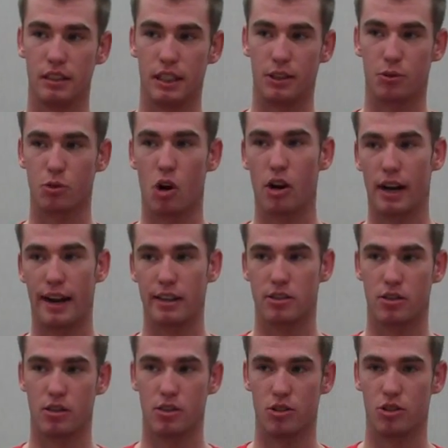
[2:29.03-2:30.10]
get the wrong
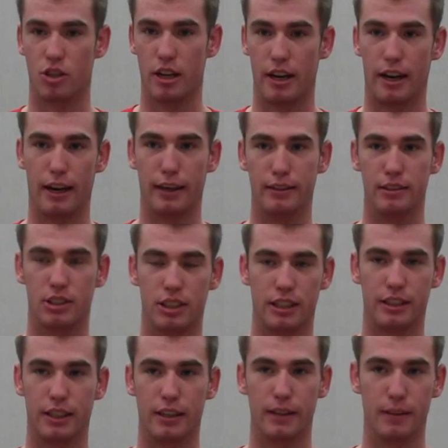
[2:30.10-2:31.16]
answers and
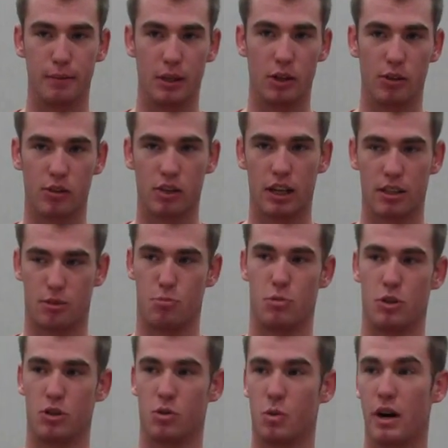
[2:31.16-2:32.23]
sit there in the middle of class
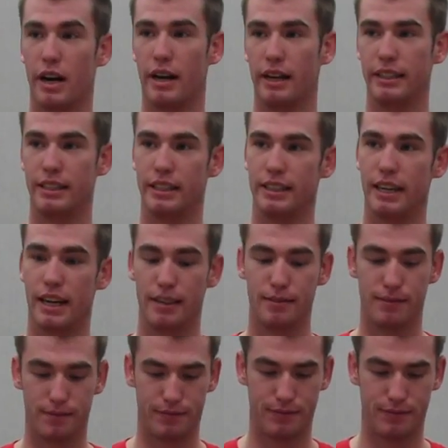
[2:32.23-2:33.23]
and wonder why I did that.